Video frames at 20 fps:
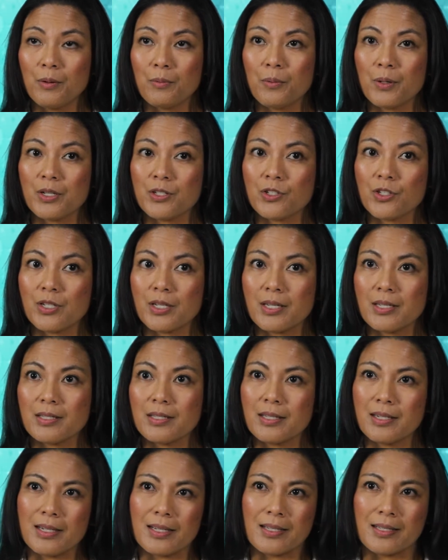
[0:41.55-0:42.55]
which
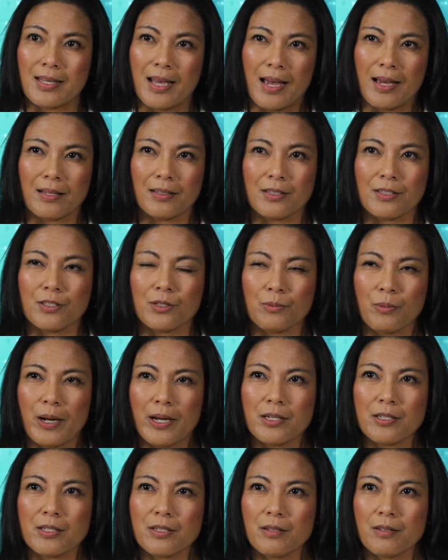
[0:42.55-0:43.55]
isn't exactly
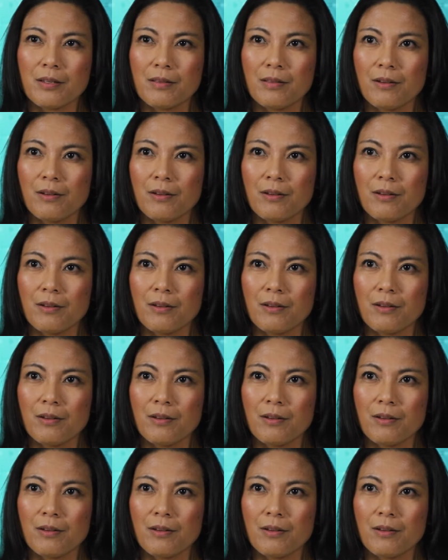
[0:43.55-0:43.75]
direct,